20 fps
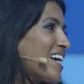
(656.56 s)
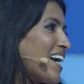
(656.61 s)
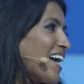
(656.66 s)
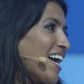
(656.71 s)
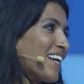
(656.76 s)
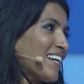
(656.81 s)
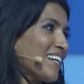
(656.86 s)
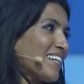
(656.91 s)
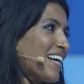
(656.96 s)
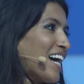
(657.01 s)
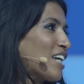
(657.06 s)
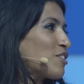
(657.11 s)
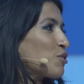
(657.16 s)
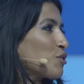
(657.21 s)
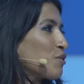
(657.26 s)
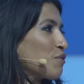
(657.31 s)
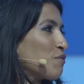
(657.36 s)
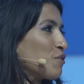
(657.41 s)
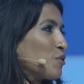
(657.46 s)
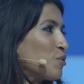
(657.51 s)
at a
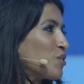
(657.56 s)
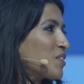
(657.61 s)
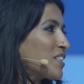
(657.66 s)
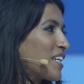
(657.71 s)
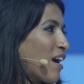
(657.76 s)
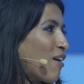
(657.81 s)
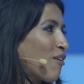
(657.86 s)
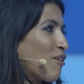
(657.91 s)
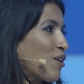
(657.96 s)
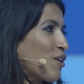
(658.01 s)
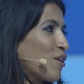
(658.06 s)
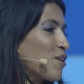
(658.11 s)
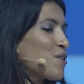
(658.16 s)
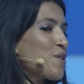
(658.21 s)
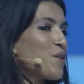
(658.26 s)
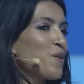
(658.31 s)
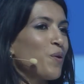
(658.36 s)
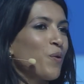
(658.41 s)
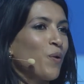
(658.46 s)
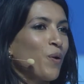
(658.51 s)
natural foods counter
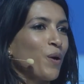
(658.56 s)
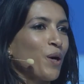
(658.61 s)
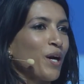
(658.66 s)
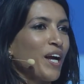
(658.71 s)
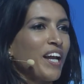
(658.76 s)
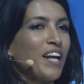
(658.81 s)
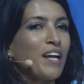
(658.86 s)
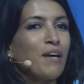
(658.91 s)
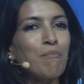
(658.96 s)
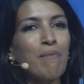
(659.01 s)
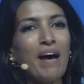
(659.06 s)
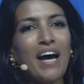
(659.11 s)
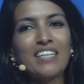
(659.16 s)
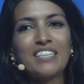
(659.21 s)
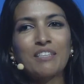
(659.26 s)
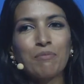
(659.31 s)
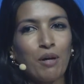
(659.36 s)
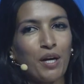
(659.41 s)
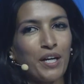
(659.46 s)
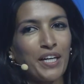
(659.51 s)
or in a
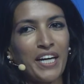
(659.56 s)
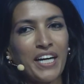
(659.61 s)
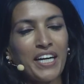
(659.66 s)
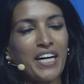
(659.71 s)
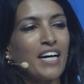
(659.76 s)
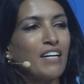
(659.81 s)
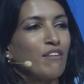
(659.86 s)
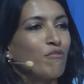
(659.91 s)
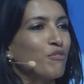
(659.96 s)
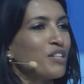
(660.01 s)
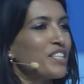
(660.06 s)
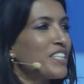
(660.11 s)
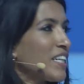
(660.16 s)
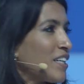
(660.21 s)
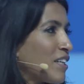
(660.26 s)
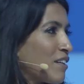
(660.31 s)
mass market kind of retail